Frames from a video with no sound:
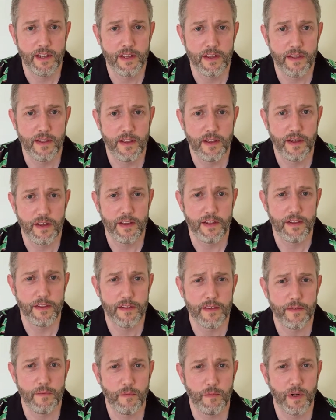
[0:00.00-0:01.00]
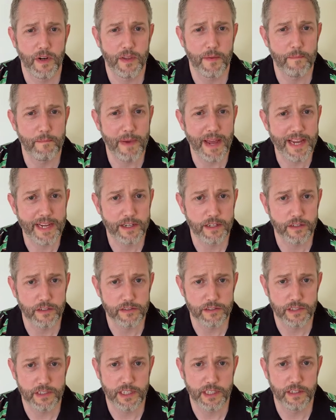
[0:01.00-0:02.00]
where the
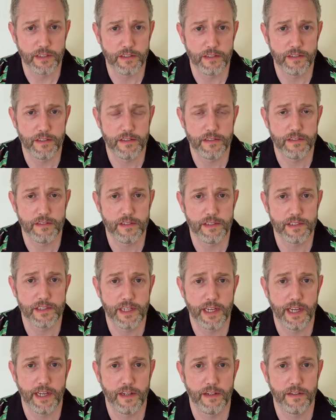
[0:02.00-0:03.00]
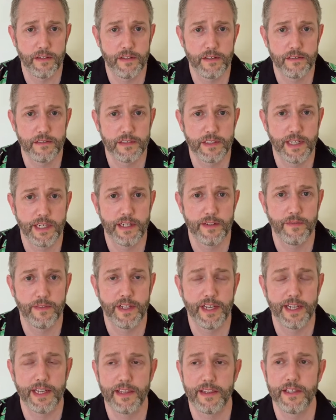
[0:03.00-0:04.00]
Bankers Guild is held, kind of
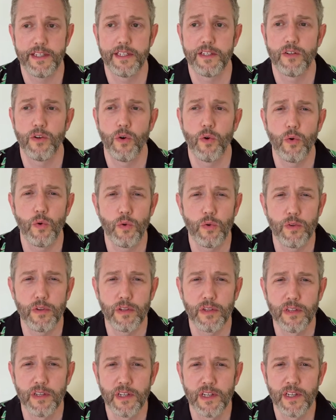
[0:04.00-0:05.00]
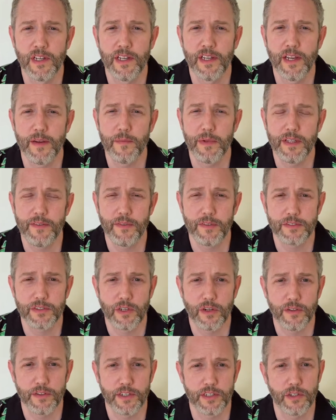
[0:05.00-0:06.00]
like the Gold, I believe it was
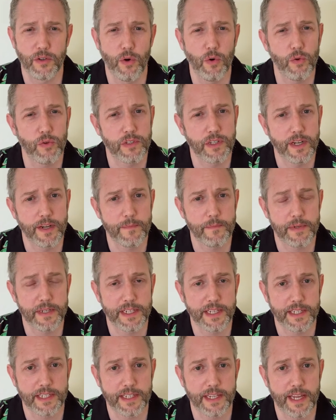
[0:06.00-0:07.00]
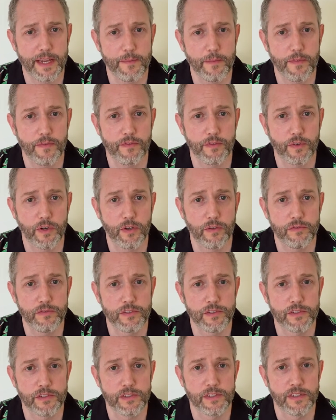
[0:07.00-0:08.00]
called the Gold Company in Game of
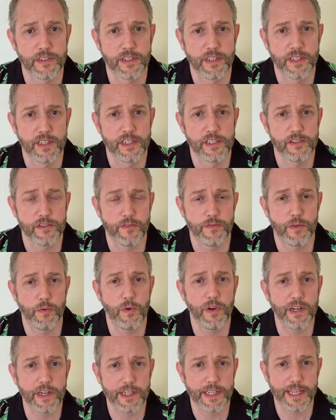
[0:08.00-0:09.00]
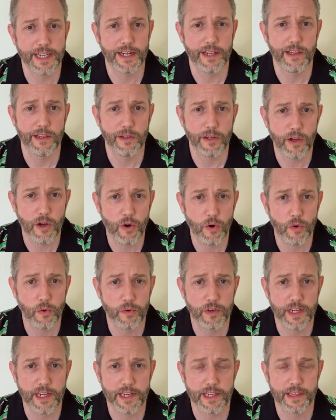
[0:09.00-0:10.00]
Thrones. So if you want to get a
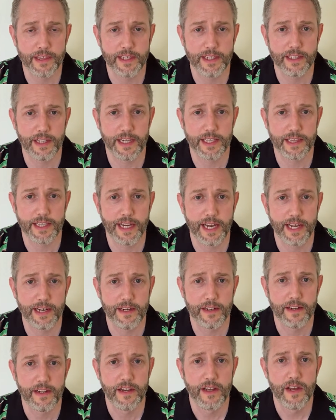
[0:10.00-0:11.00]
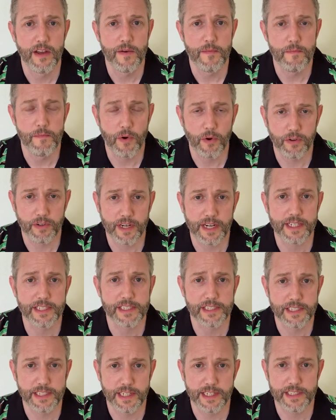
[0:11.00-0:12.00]
loan, anything like that,
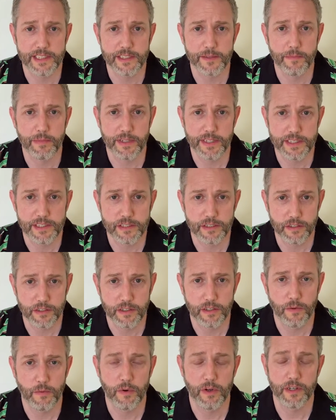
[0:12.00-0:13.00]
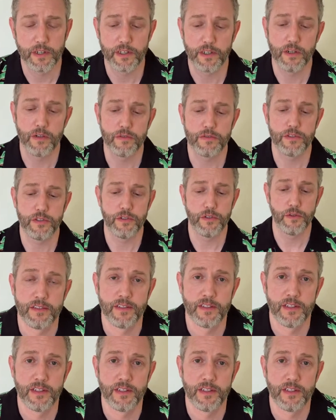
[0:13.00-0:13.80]
MORENCIA is the place you're going to want to go to.